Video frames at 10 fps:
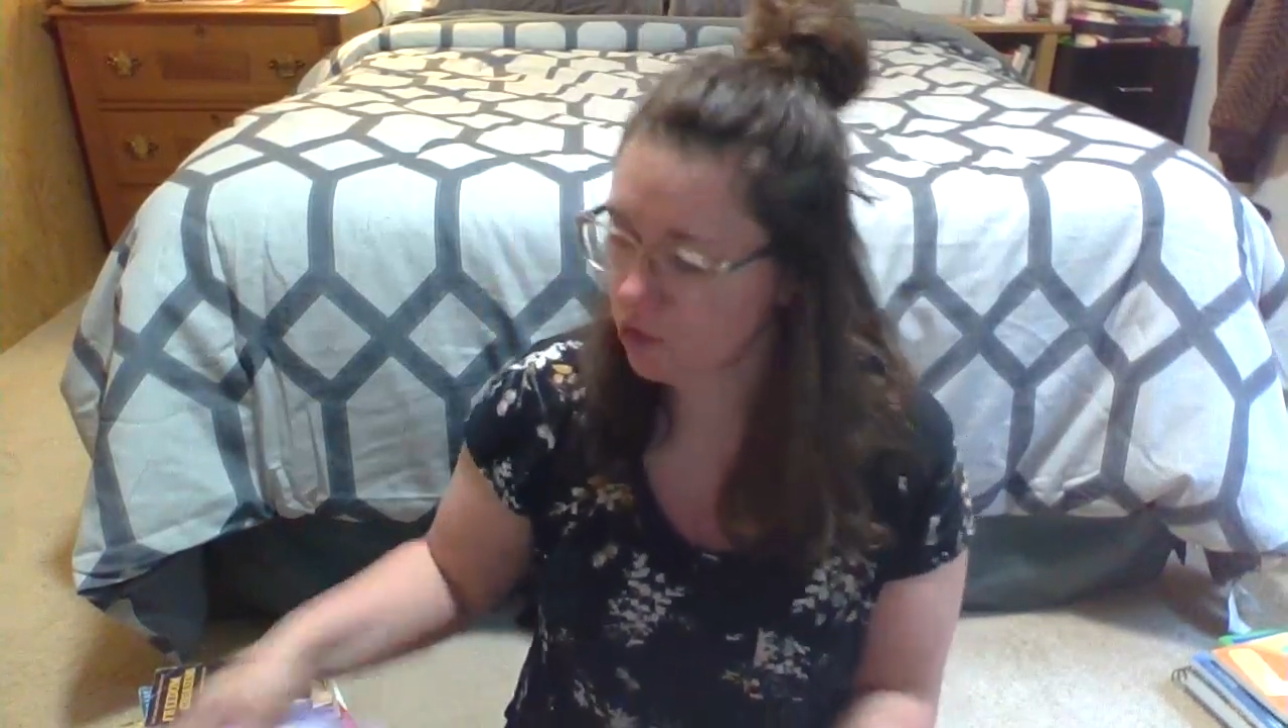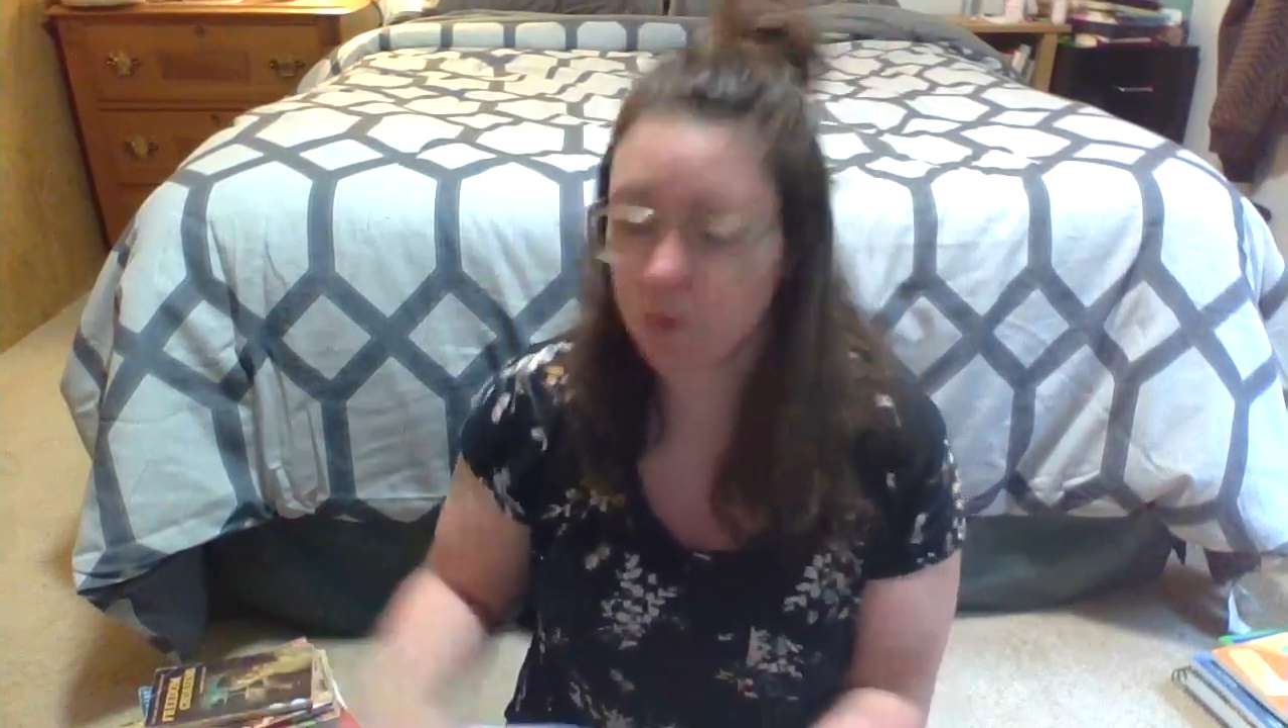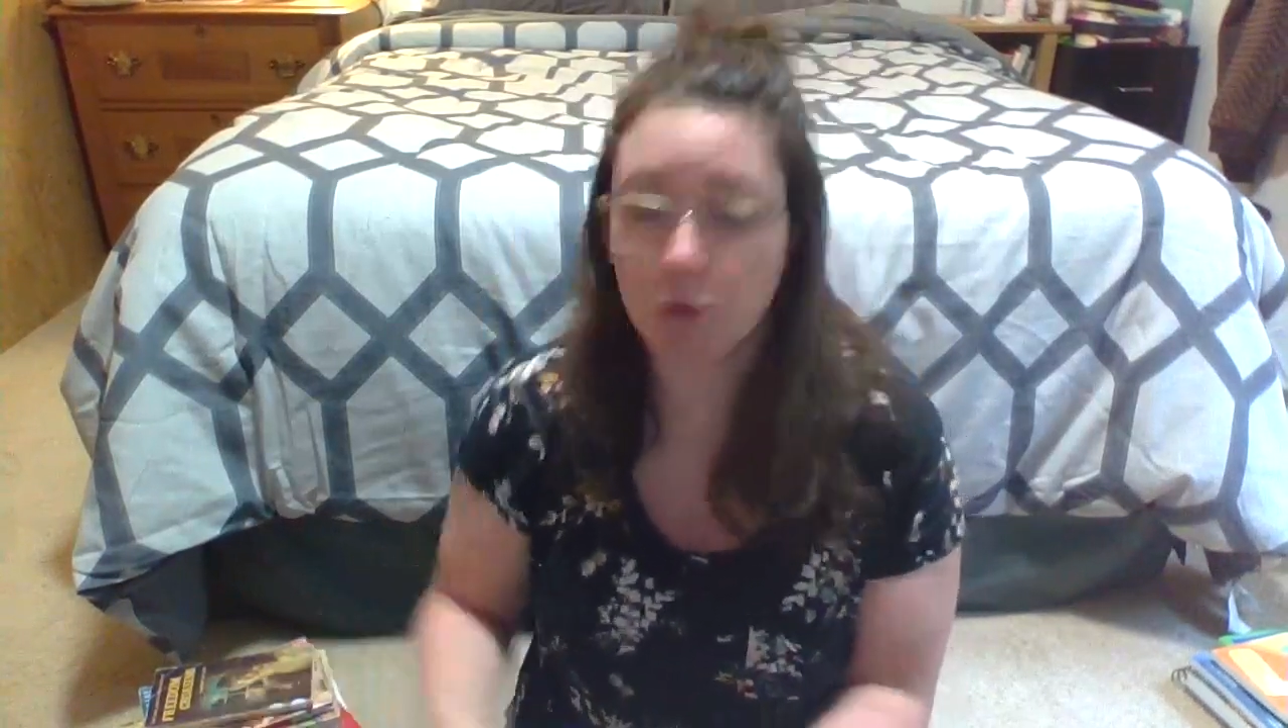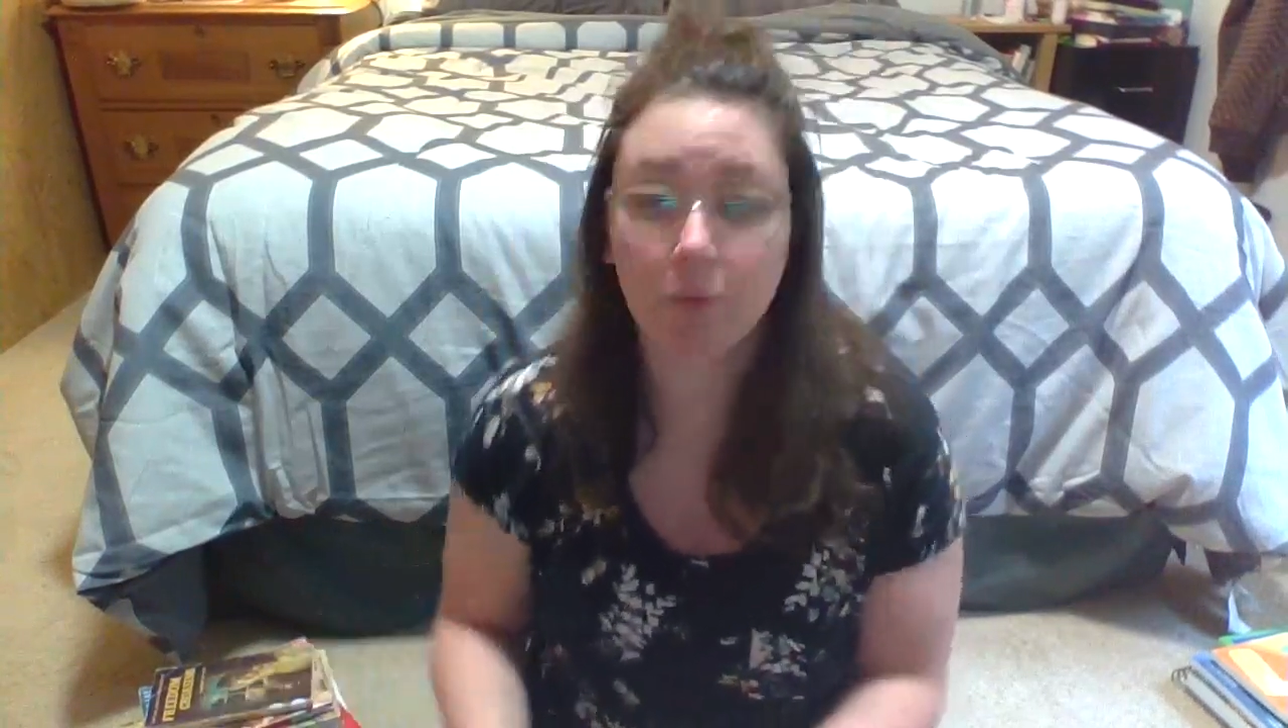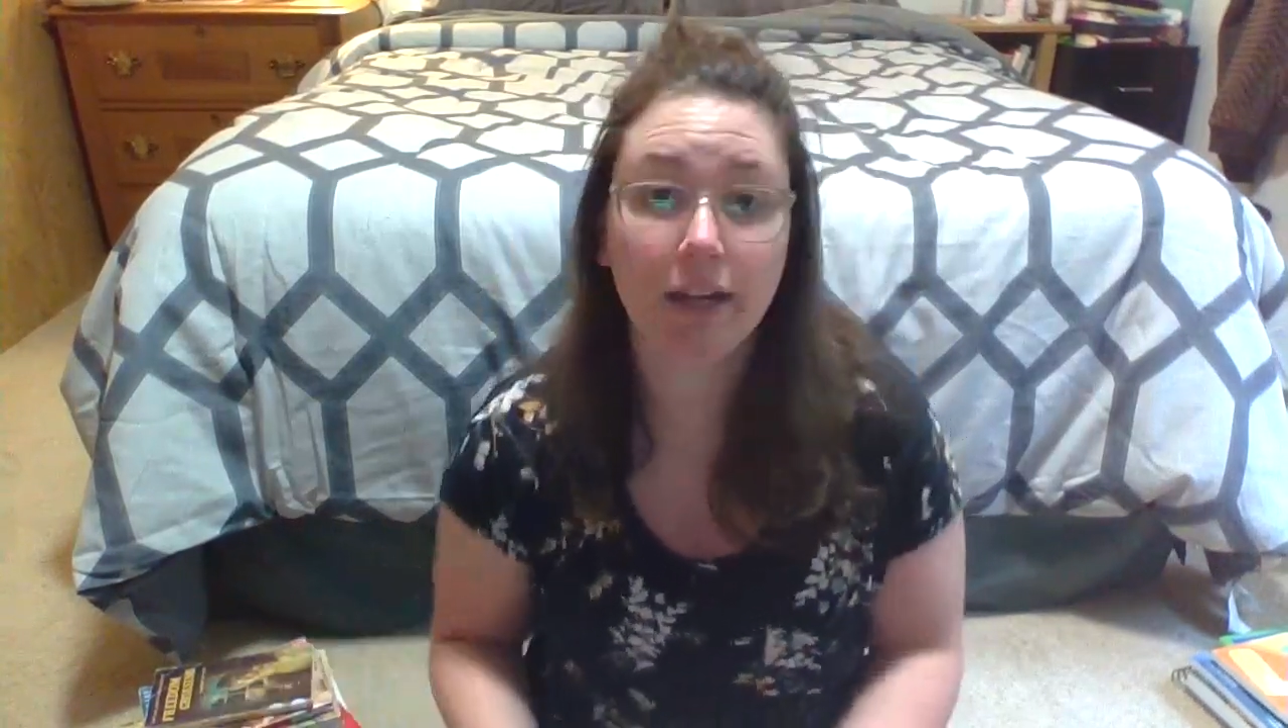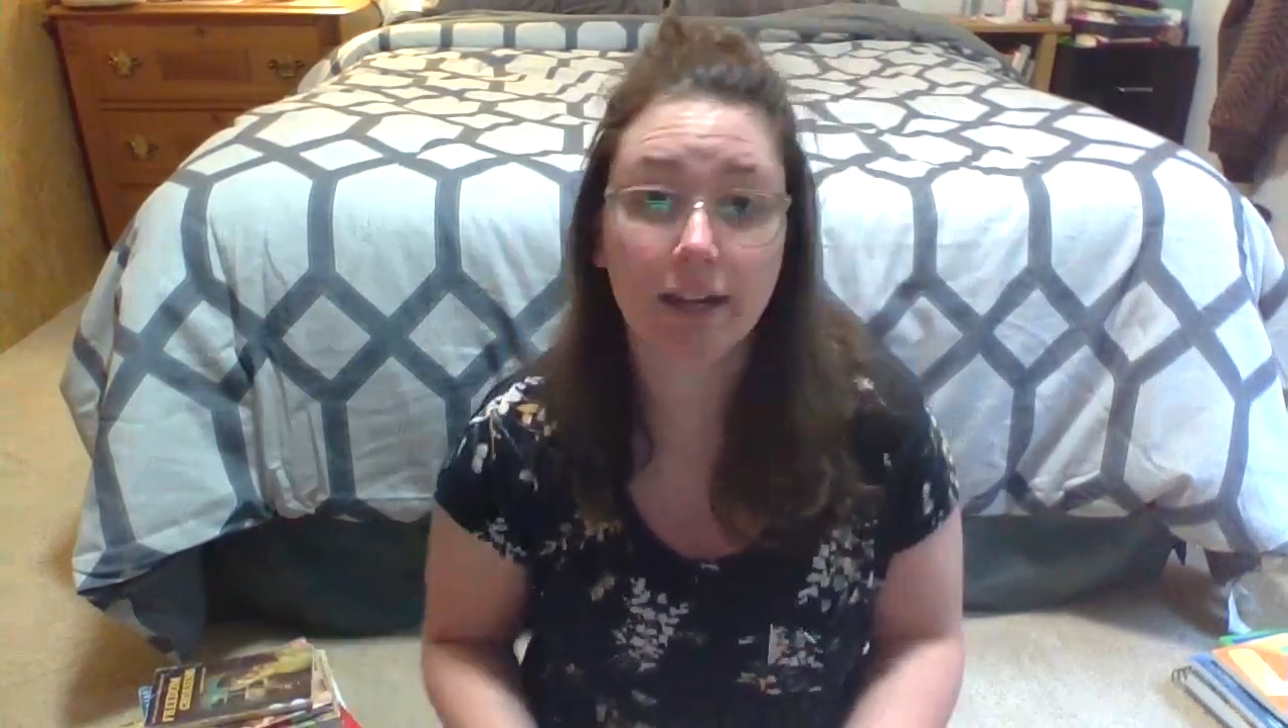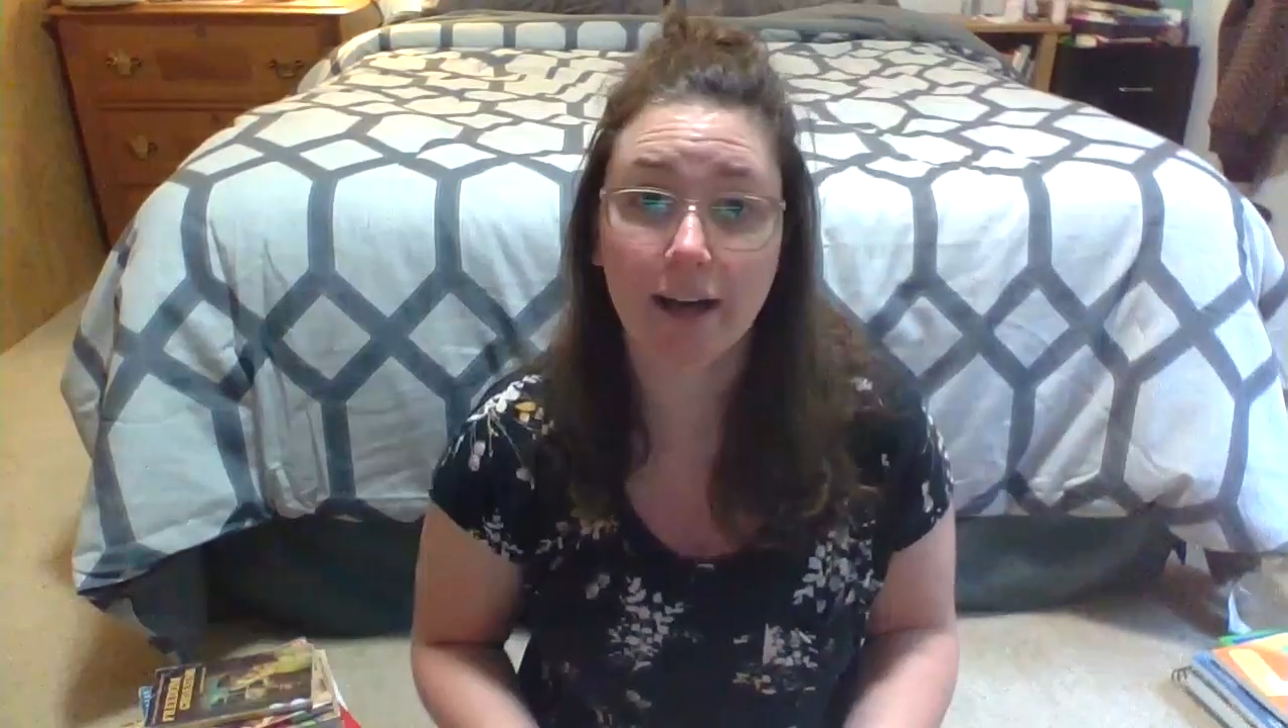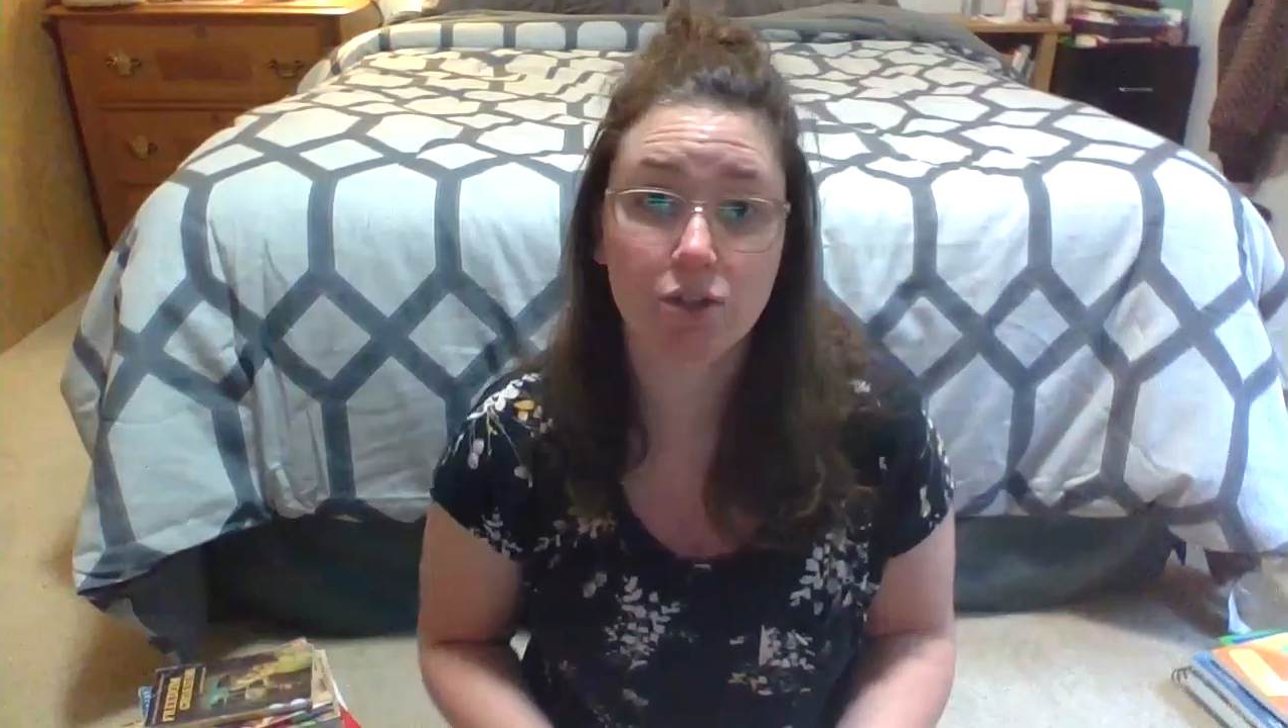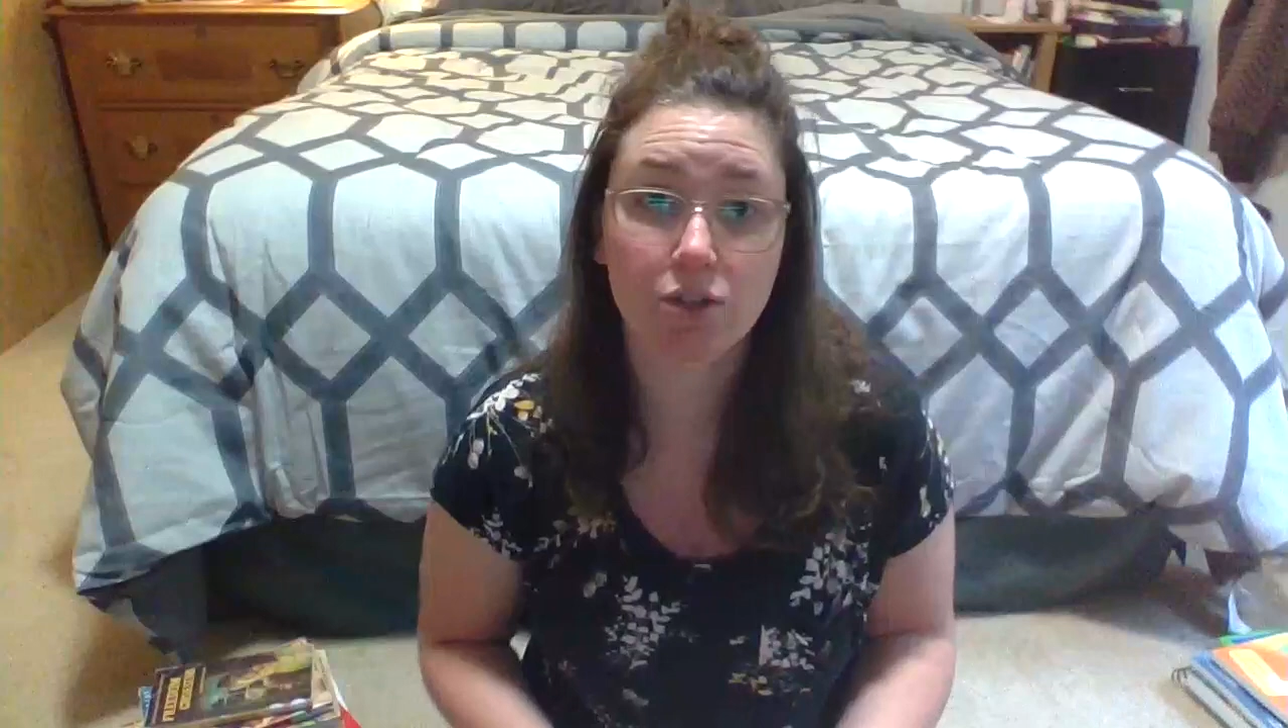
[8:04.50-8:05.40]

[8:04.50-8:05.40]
more read-alouds